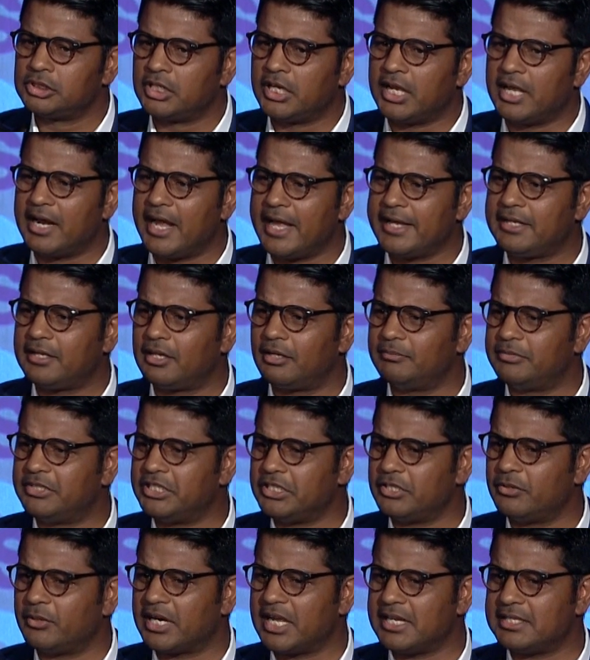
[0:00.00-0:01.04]
And I come to
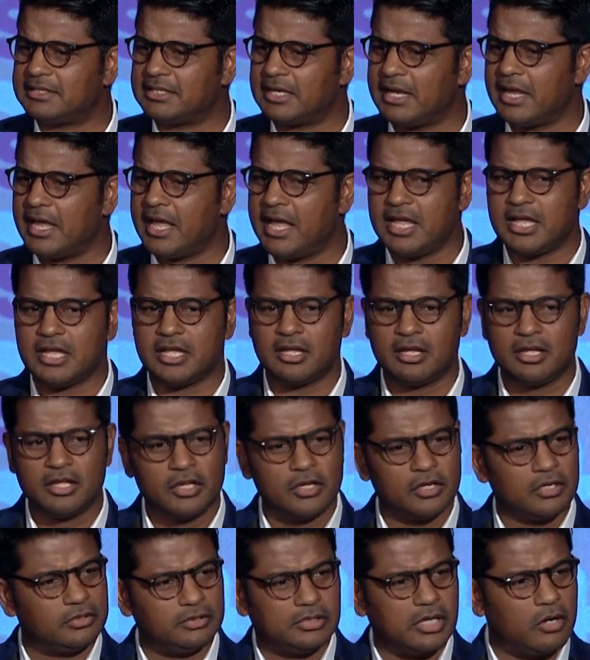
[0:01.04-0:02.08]
you and I say, hey,
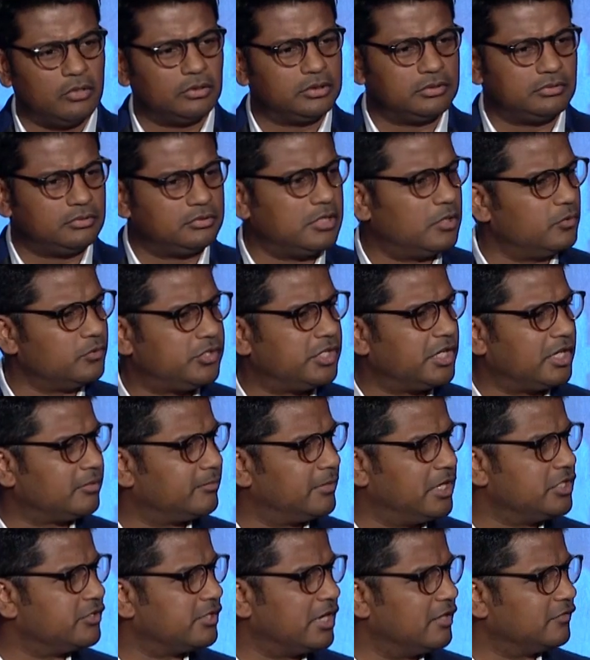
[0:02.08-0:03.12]
don't check
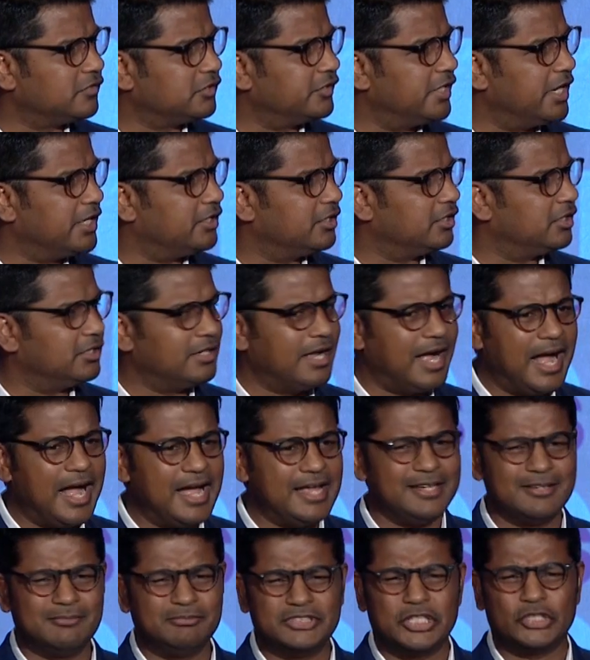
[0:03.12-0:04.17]
my driver record. I
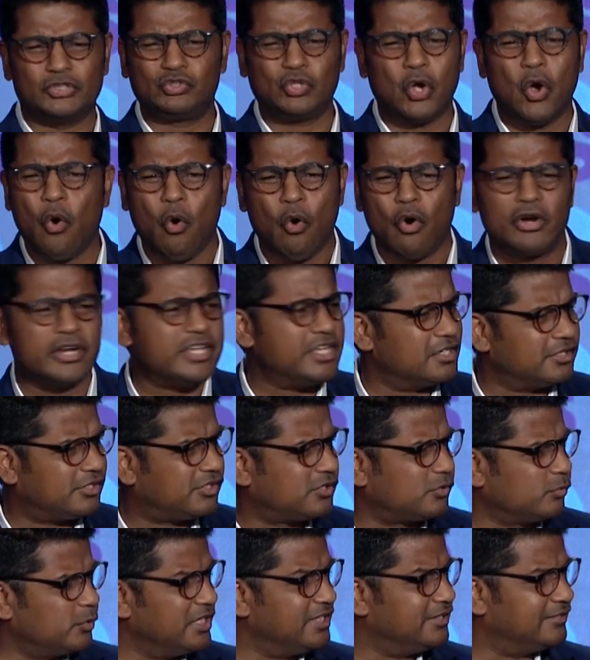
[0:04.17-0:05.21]
am
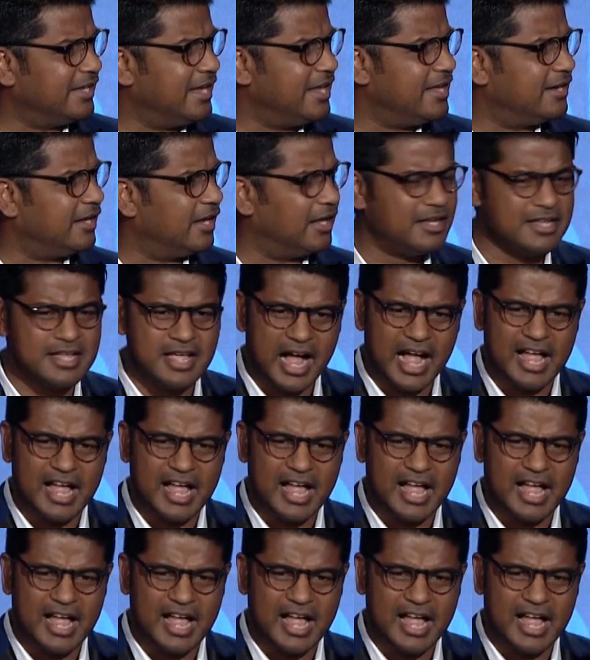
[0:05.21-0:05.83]
notorious with data.